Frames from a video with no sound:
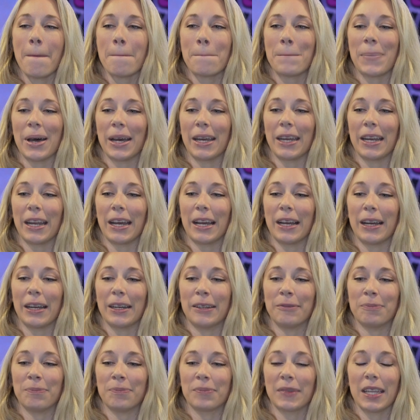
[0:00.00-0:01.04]
But
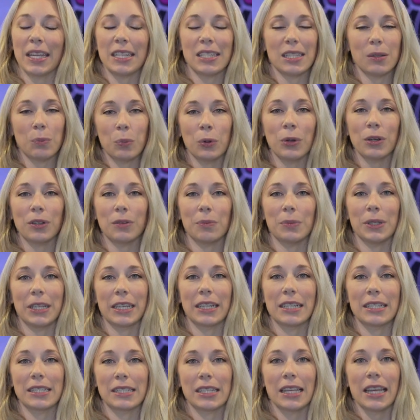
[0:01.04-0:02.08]
it's important
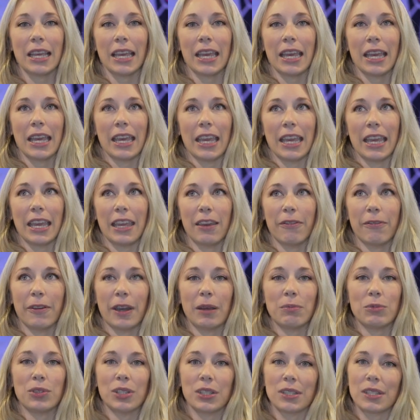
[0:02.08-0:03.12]
because if
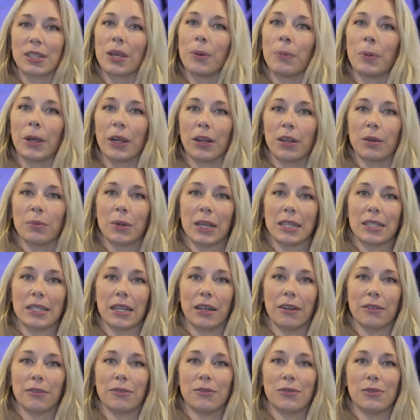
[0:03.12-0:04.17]
I'm just comparing
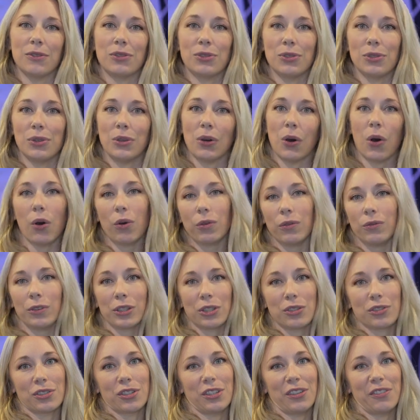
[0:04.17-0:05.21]
myself to the old
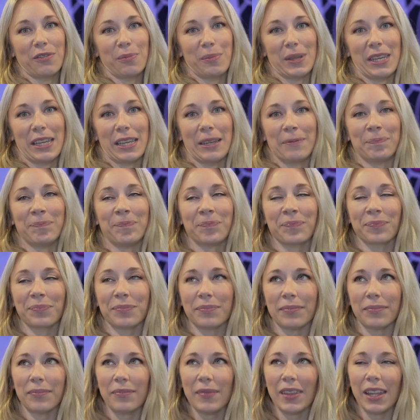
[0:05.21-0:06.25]
version of me,
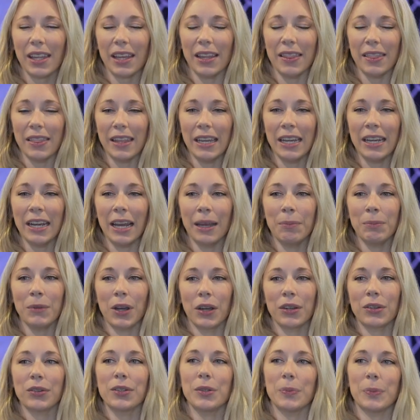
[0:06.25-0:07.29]
then I'm
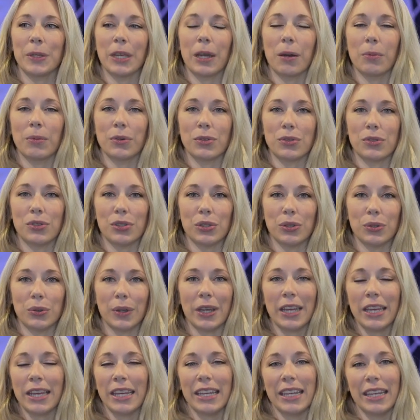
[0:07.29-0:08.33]
not going to be able to
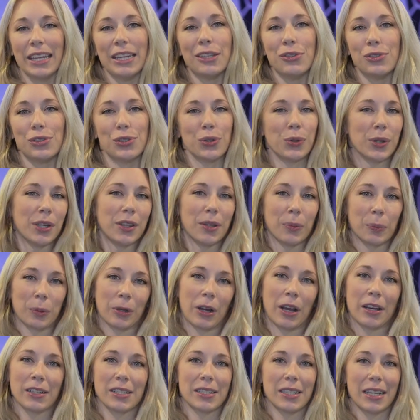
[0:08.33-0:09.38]
enjoy the
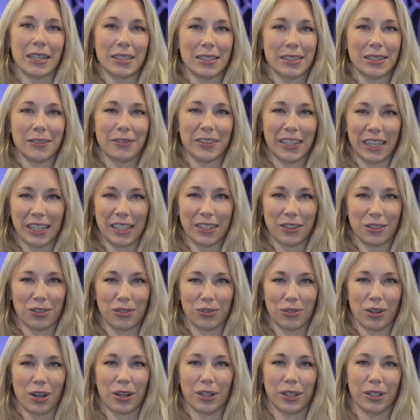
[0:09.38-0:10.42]
process of getting
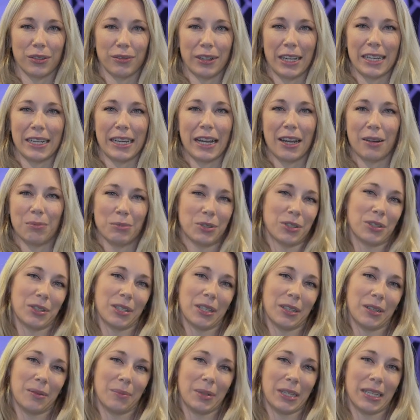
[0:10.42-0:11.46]
stronger right now. I'm just
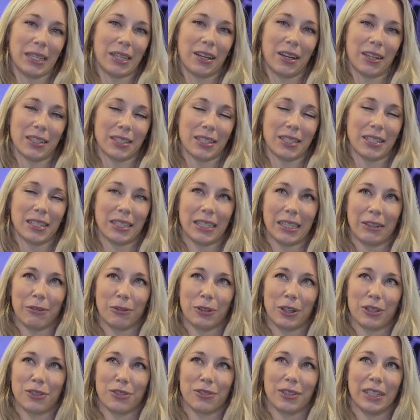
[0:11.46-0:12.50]
going to be constantly
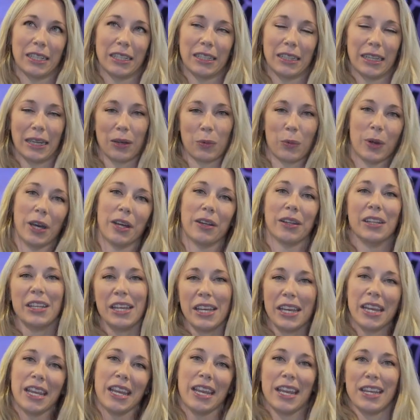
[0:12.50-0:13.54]
frustrated,
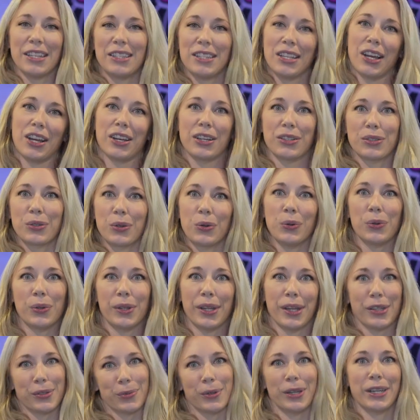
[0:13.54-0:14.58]
it's not as cool
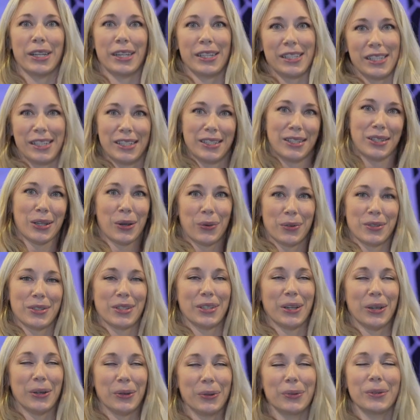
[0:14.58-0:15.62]
as when I did
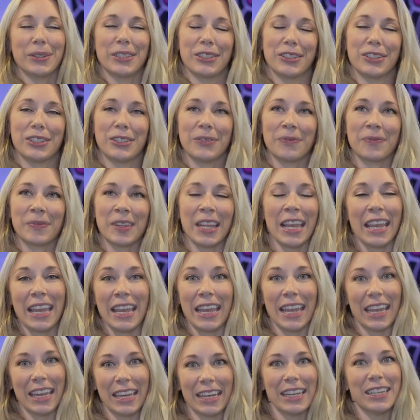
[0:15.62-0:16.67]
so-and-so, which
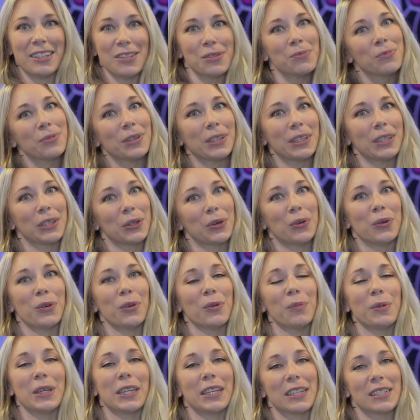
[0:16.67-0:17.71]
it is really
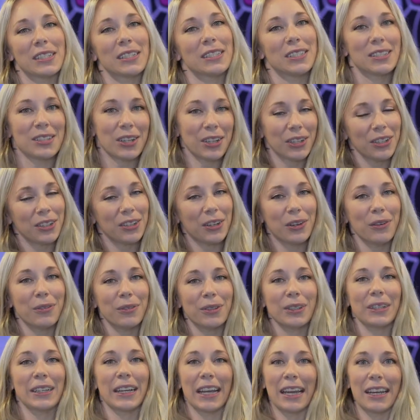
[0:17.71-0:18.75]
cool because I started
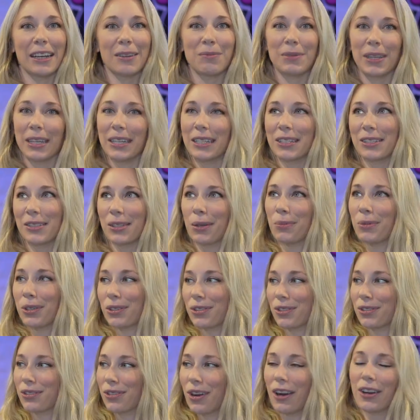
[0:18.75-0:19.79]
over and I'm getting so much
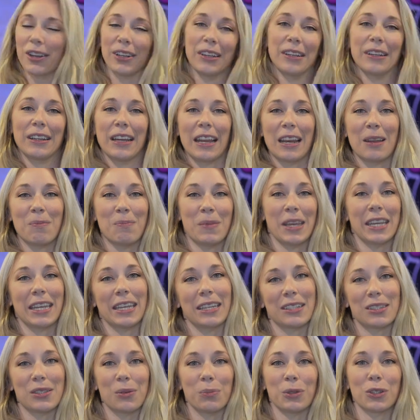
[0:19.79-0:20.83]
stronger and I'm
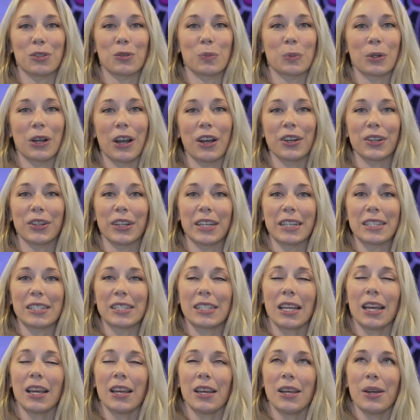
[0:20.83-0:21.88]
making so much
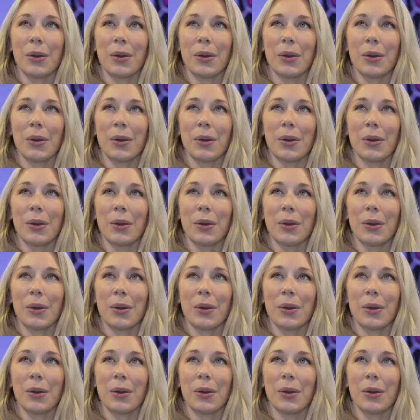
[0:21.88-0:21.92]
progress.